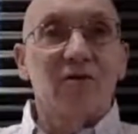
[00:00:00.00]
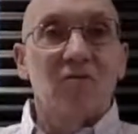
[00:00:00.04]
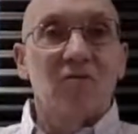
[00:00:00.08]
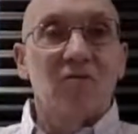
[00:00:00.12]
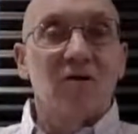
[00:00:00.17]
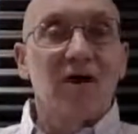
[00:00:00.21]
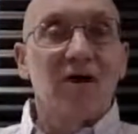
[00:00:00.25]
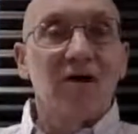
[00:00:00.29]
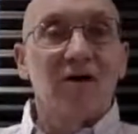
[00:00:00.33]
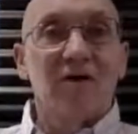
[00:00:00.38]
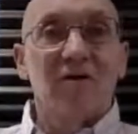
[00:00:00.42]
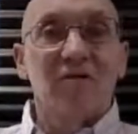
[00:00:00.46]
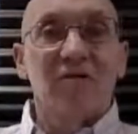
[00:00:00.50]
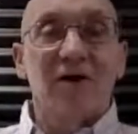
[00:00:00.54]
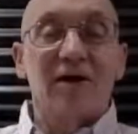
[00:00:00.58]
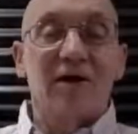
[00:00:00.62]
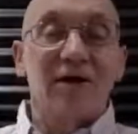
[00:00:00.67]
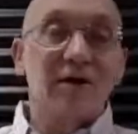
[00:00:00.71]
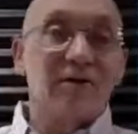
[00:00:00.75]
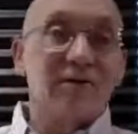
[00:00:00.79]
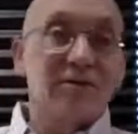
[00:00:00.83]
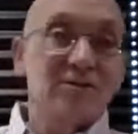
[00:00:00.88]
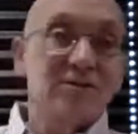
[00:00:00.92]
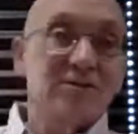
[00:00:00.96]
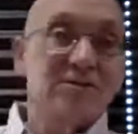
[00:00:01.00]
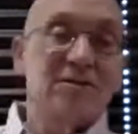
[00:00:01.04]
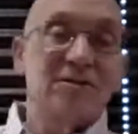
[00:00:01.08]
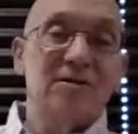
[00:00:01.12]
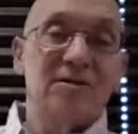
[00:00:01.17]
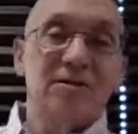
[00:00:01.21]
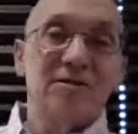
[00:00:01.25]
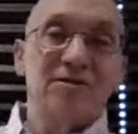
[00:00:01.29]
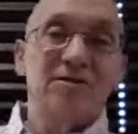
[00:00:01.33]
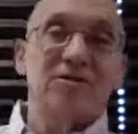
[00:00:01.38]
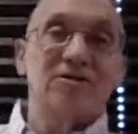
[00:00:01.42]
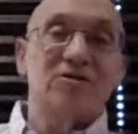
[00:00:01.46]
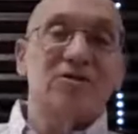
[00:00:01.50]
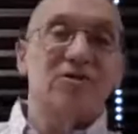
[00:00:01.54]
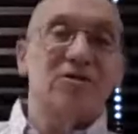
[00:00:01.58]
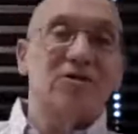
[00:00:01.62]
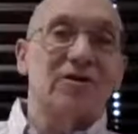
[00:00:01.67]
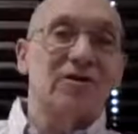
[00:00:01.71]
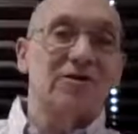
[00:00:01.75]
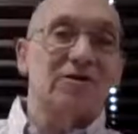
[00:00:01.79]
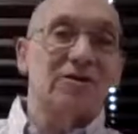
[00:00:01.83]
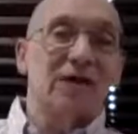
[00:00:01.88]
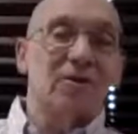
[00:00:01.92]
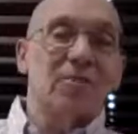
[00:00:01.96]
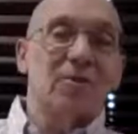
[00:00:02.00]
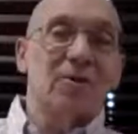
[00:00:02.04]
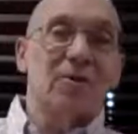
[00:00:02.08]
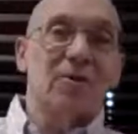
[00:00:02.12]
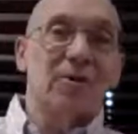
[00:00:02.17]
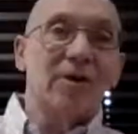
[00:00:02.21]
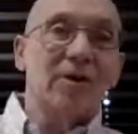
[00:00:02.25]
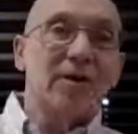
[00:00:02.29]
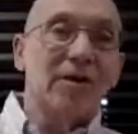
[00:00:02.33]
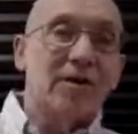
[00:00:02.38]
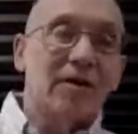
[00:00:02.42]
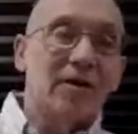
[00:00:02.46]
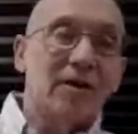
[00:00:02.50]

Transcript: right here, right now. This is a good example, but